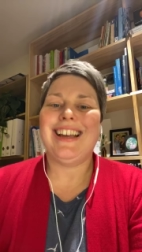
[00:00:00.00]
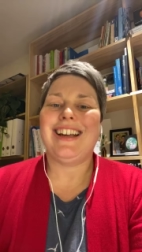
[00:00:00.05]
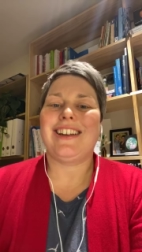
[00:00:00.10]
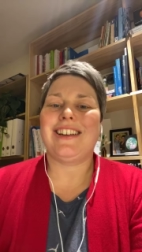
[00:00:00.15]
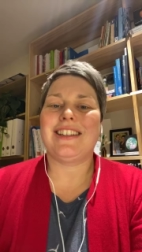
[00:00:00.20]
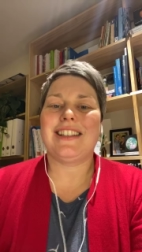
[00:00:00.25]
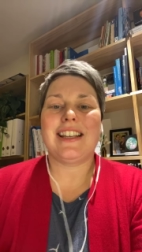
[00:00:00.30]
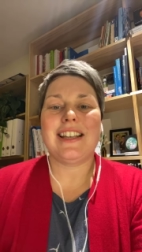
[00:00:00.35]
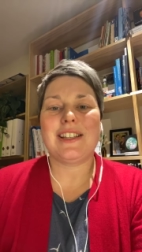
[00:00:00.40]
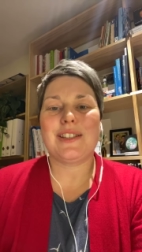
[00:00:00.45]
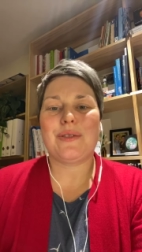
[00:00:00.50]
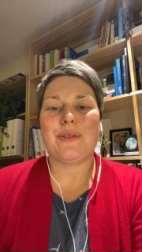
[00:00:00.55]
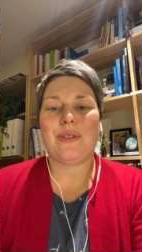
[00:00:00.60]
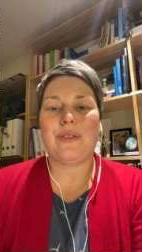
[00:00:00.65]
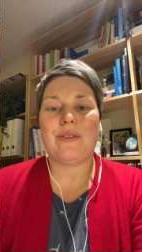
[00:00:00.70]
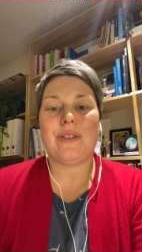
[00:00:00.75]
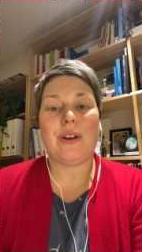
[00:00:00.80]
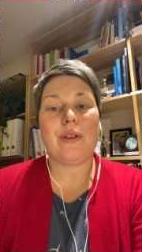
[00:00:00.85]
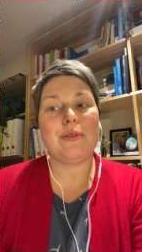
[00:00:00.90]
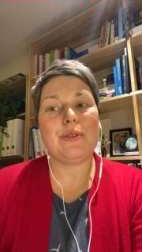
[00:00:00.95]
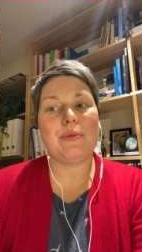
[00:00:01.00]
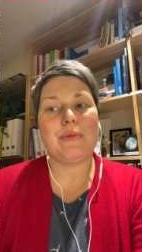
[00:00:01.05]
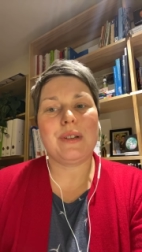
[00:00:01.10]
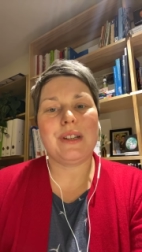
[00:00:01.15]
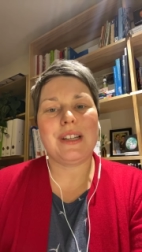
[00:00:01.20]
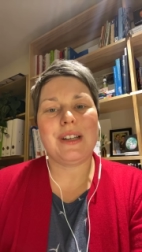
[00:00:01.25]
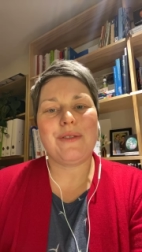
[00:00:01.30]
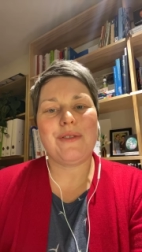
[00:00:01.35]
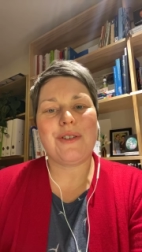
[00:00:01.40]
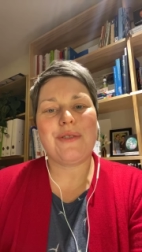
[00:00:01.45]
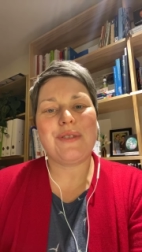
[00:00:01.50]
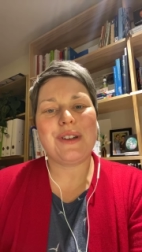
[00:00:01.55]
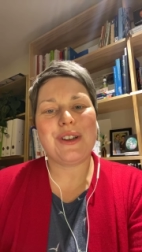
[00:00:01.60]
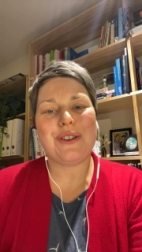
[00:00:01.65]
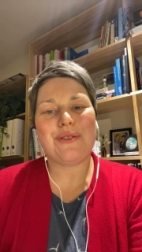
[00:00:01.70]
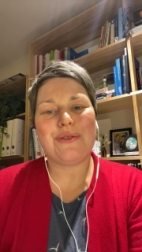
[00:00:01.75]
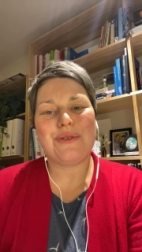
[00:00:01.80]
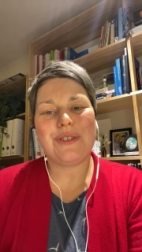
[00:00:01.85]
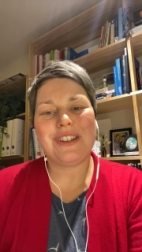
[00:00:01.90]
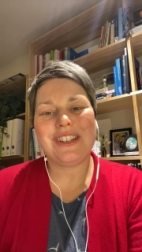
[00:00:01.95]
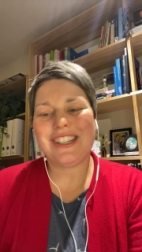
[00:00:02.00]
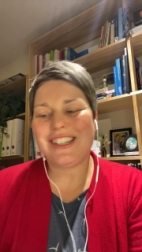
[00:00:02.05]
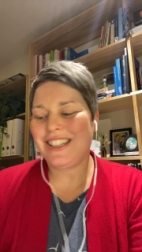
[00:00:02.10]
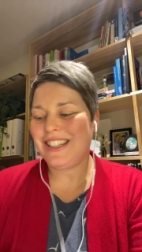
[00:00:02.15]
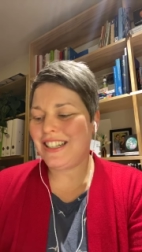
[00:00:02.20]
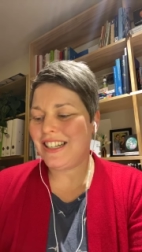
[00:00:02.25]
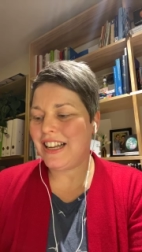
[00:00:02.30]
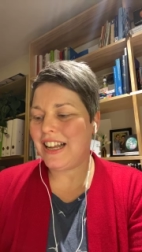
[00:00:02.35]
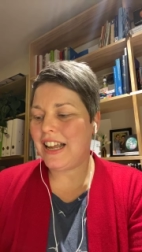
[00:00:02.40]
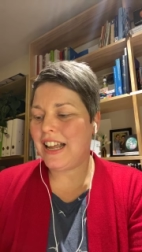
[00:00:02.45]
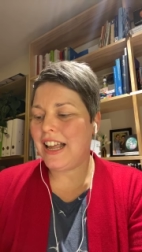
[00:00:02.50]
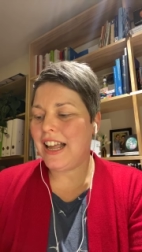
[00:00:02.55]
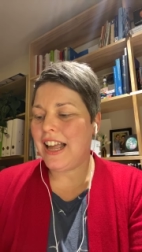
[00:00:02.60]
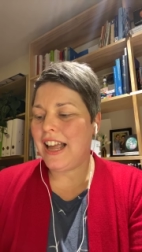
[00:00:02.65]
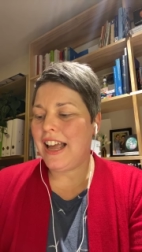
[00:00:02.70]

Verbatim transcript: because that's what ultimately what we all want, isn't it?